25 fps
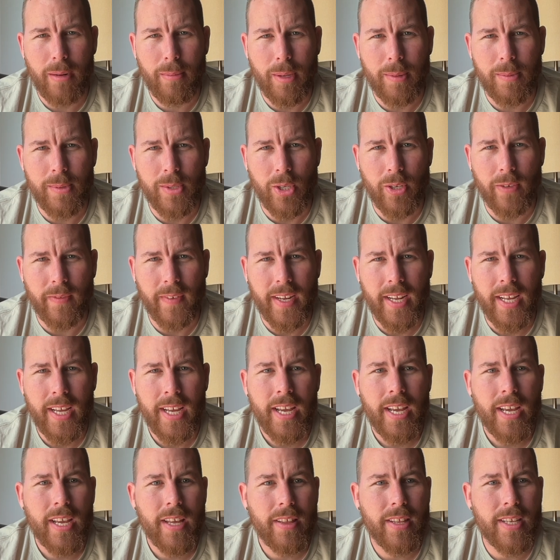observing.
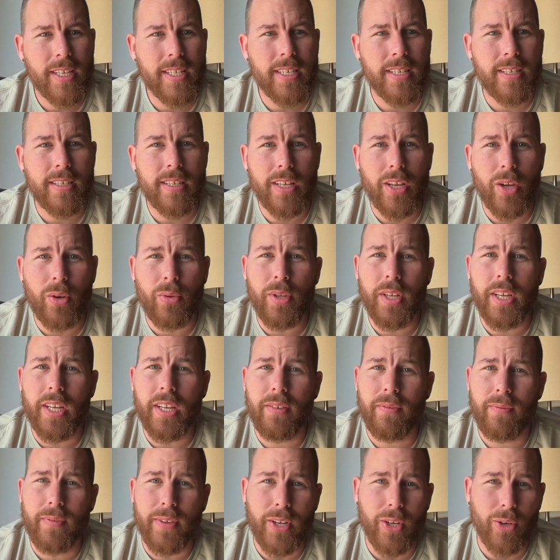This is the only
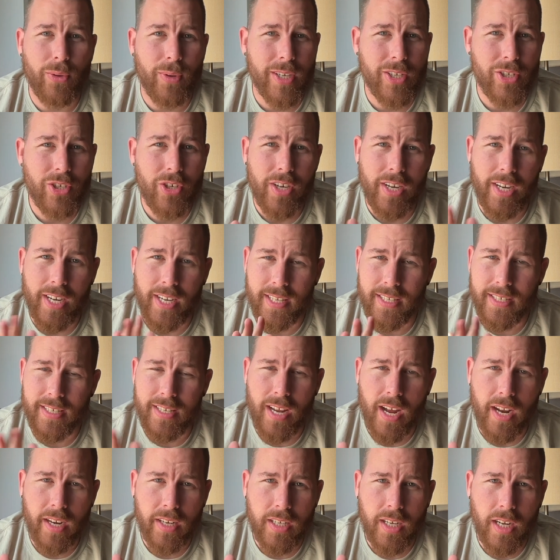configuration. It does
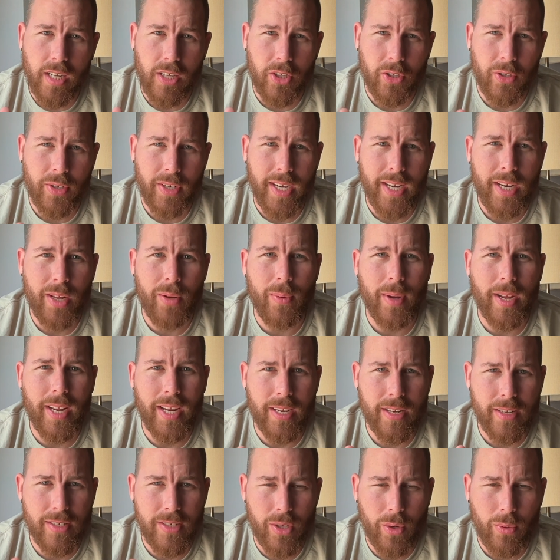not color in any way.
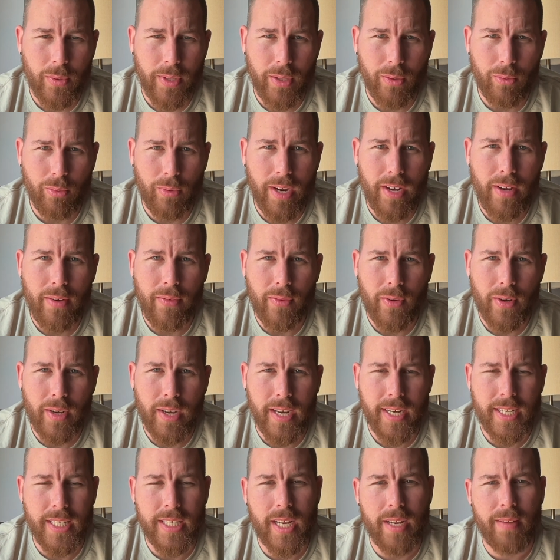It is only red for
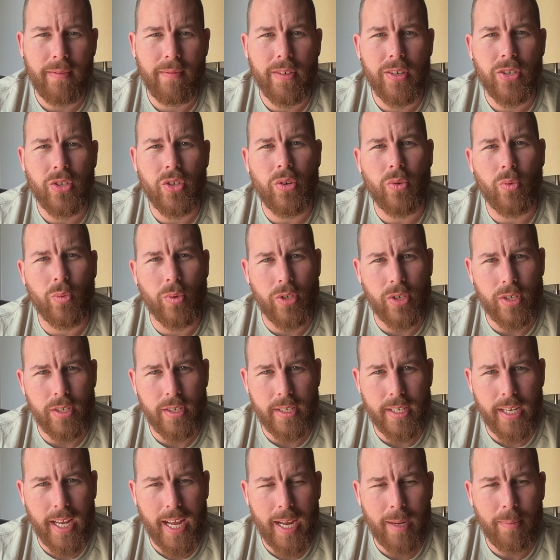nighttime vision, which
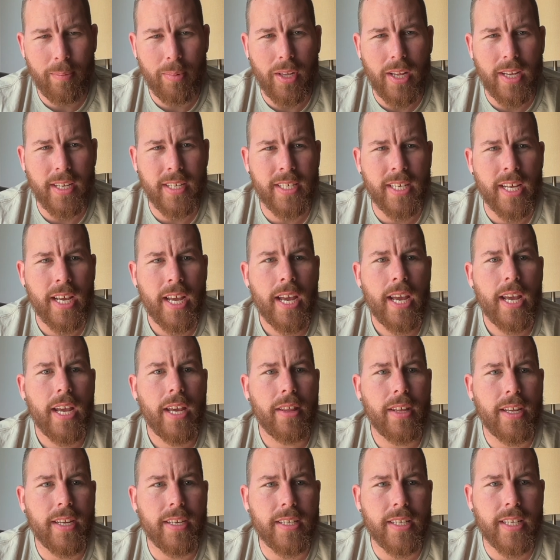is A+.
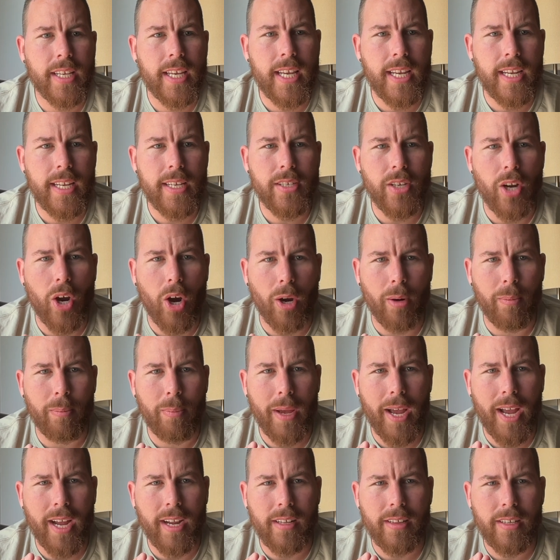These keys are
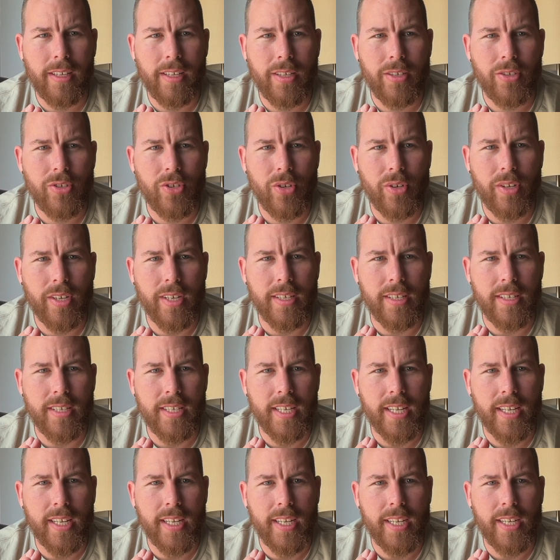backlit, as you can
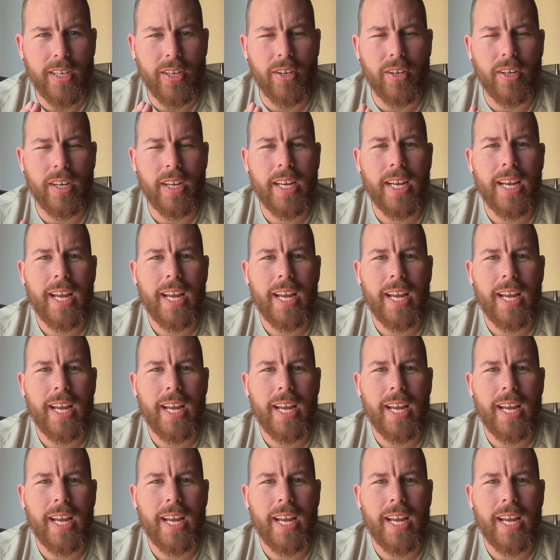see here,